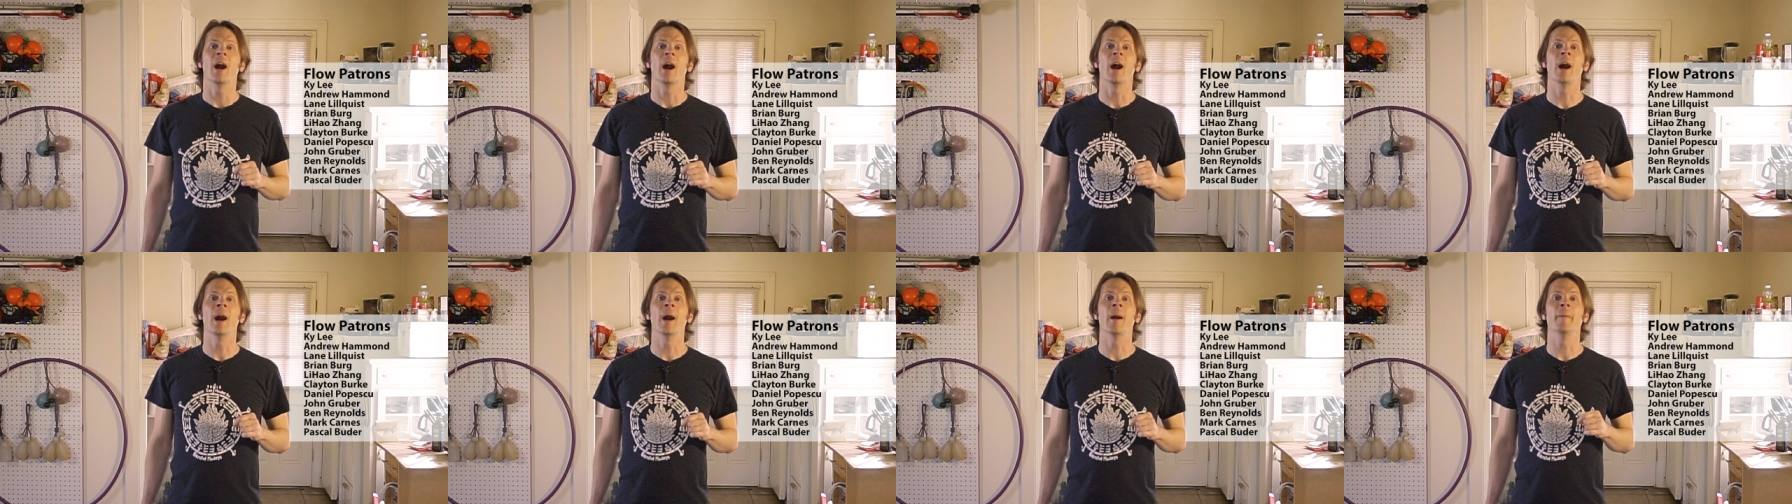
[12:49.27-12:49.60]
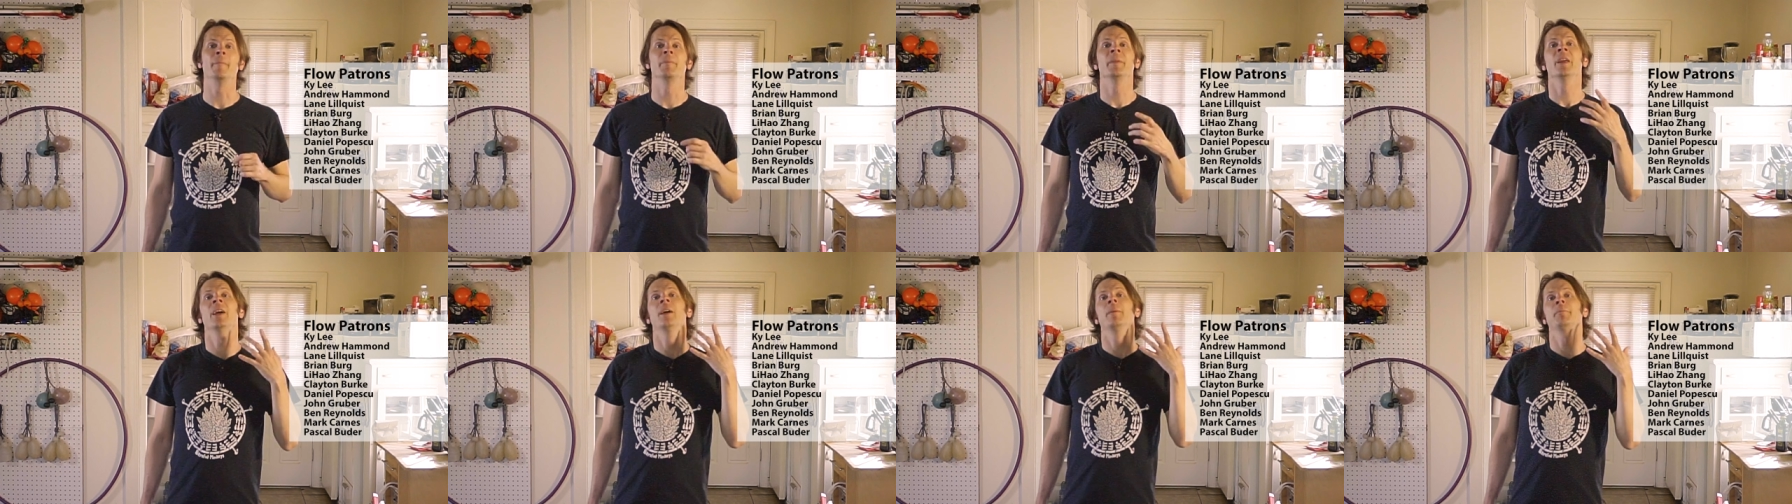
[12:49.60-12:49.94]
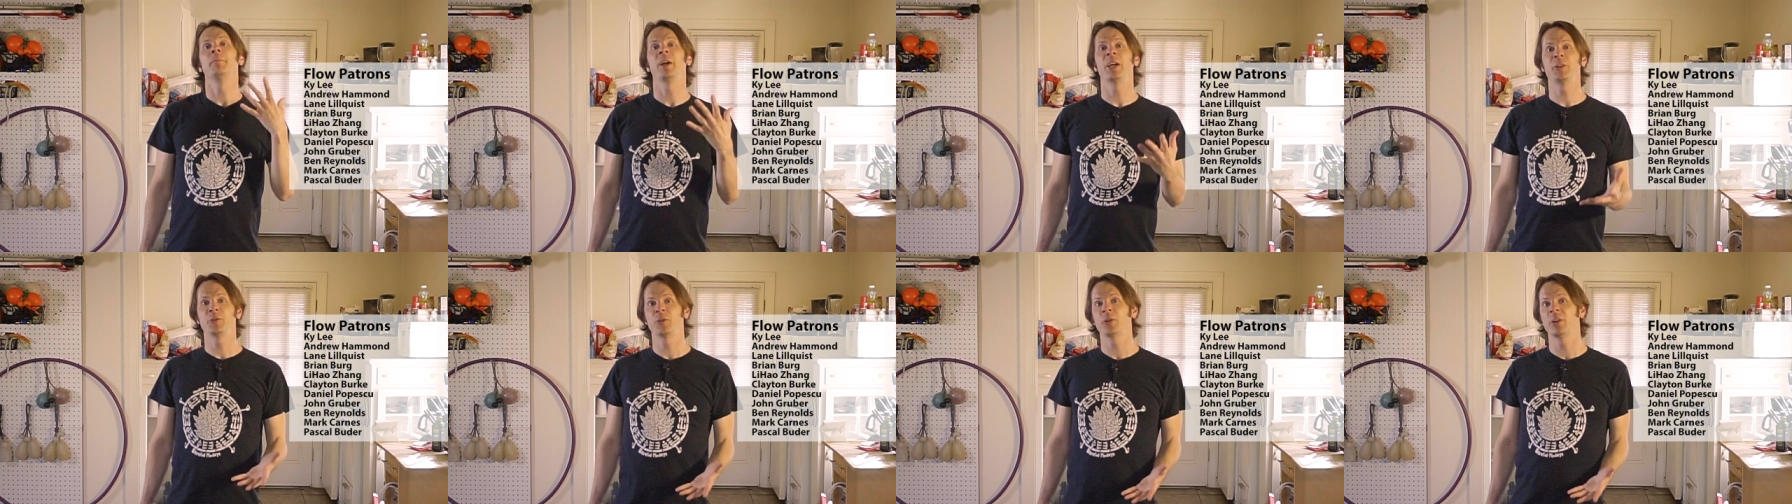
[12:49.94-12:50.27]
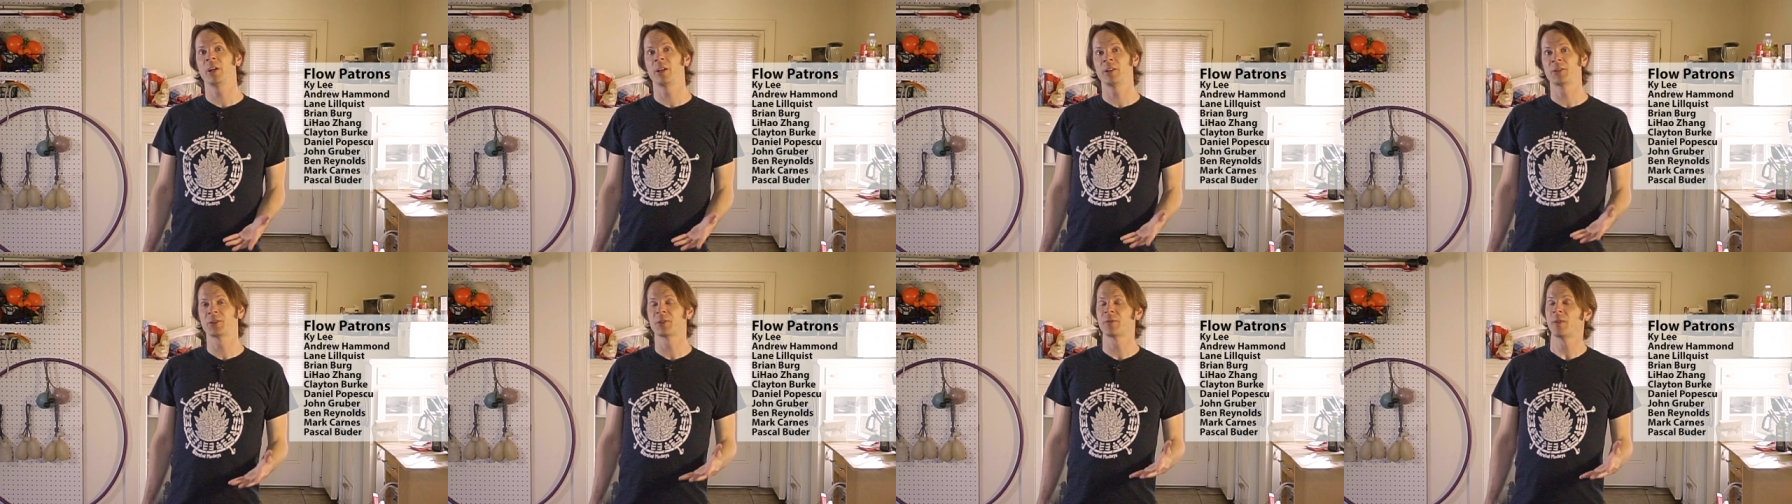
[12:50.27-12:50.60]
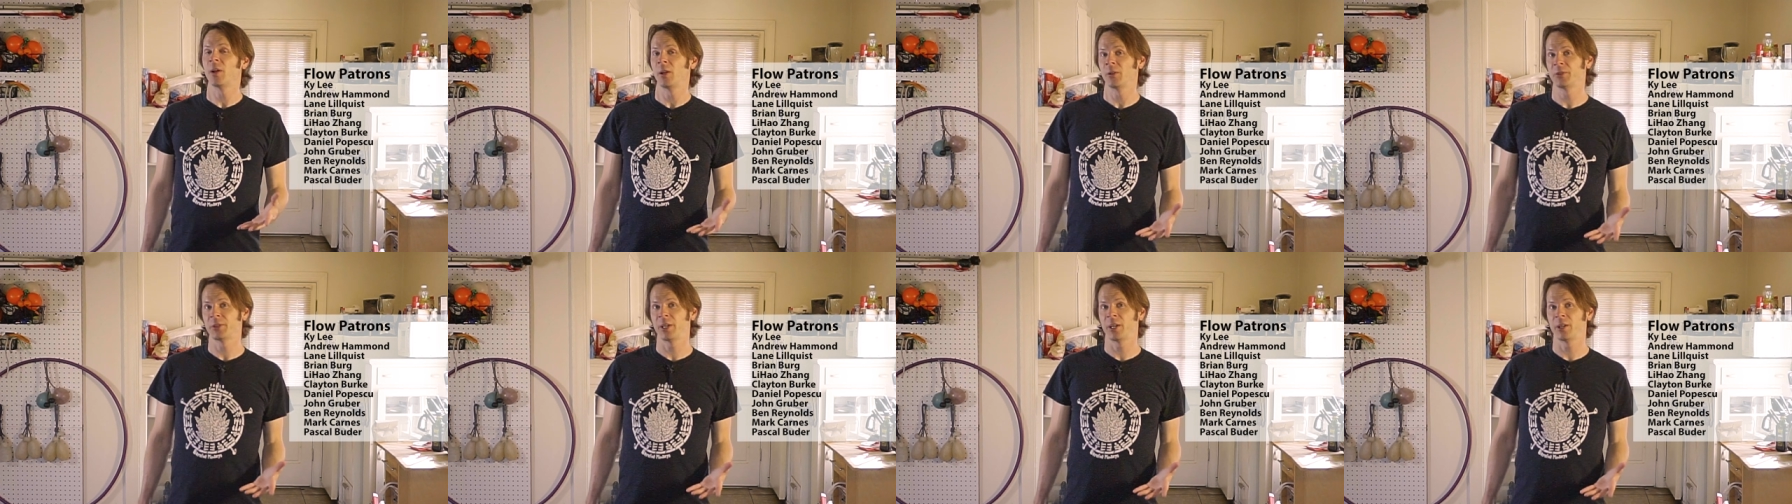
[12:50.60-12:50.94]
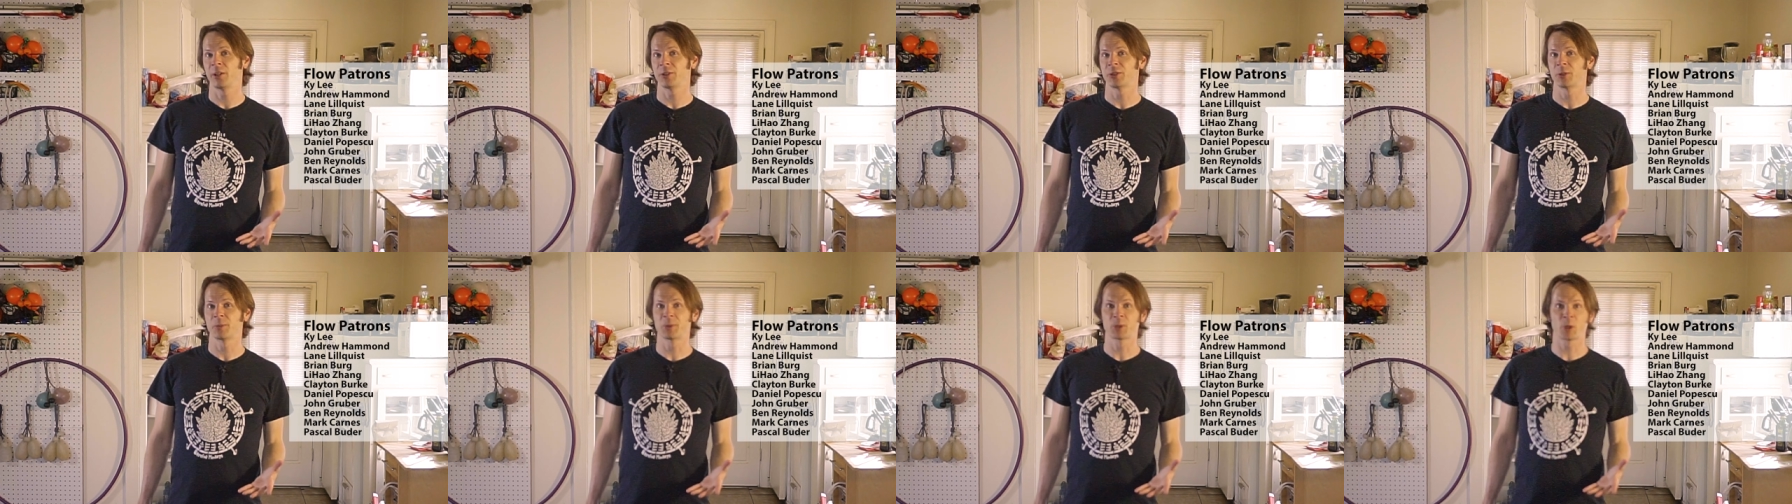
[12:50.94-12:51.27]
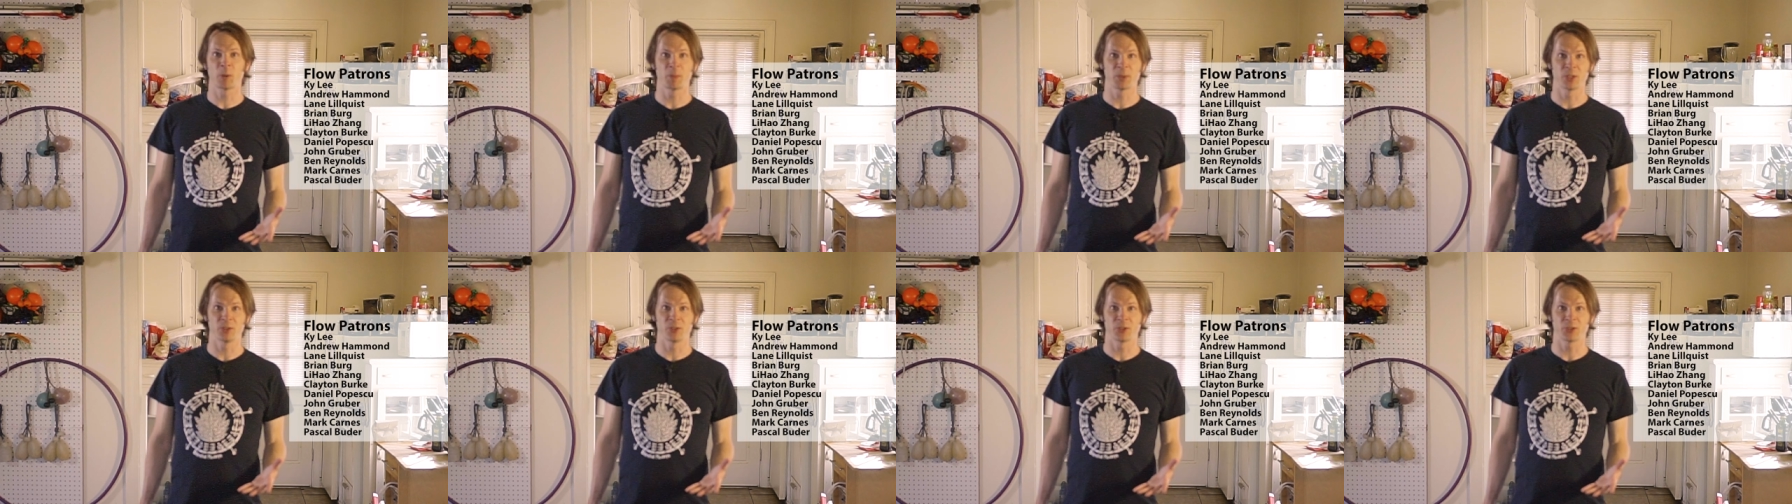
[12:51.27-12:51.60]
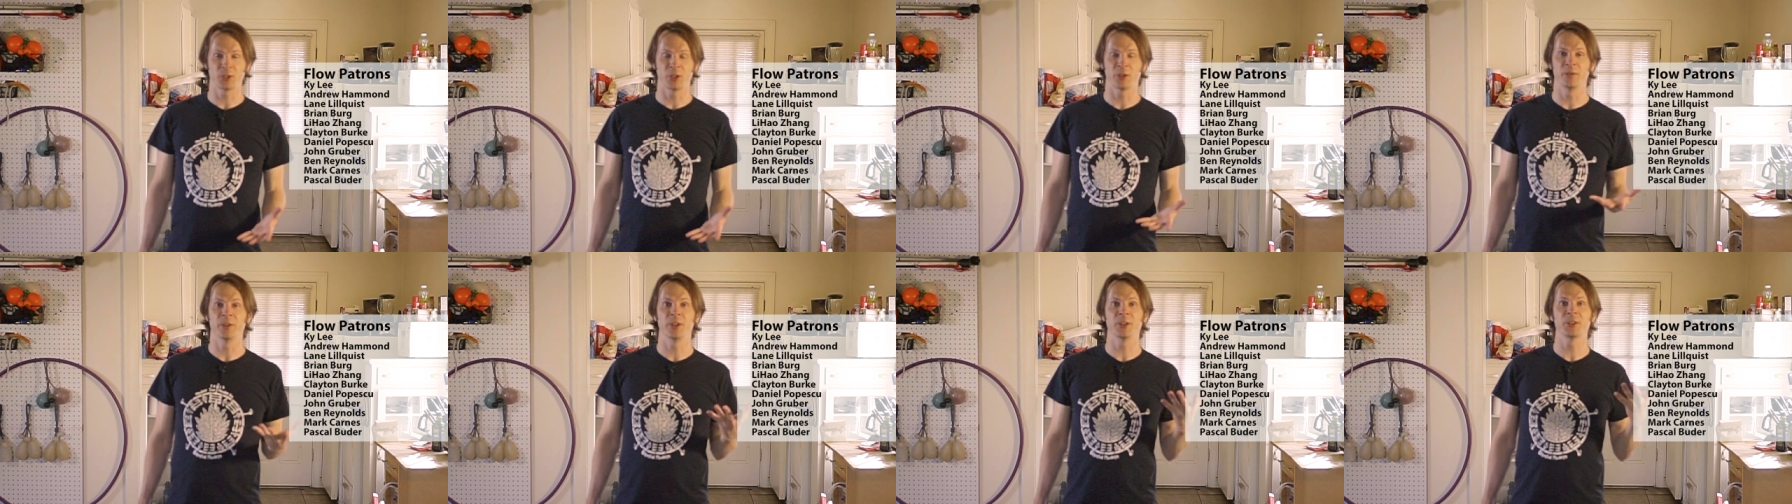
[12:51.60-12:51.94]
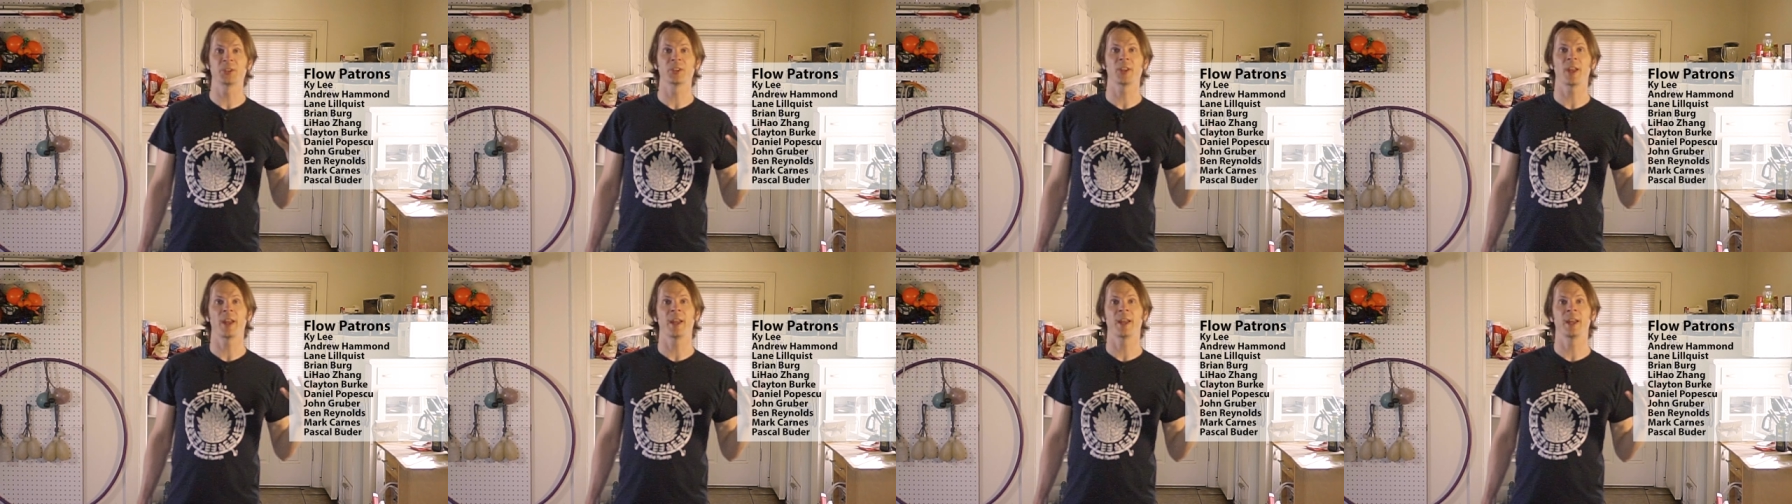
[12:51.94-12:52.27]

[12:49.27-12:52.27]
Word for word: Patreon is a voluntary subscription service,